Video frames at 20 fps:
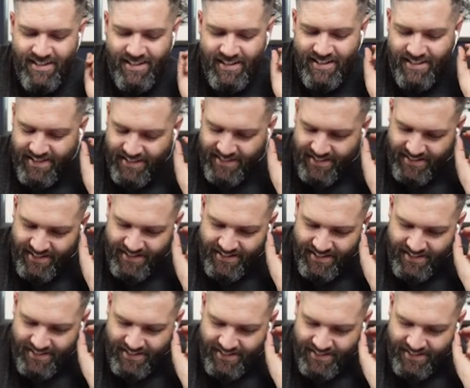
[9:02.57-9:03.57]

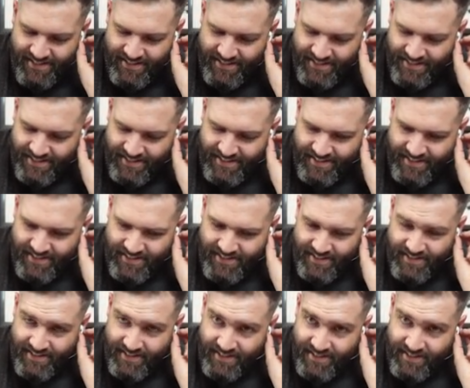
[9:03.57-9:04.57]

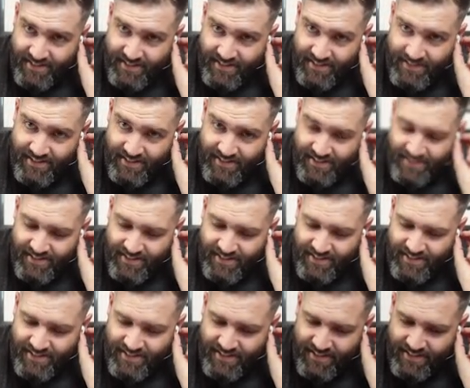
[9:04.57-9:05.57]

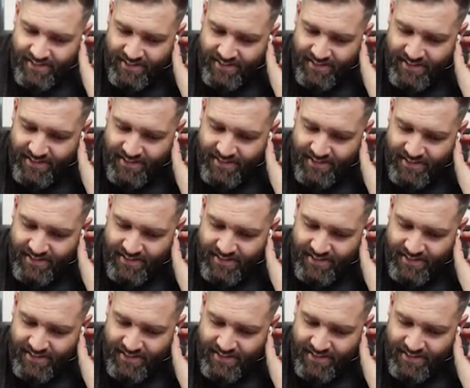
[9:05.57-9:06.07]
(silent)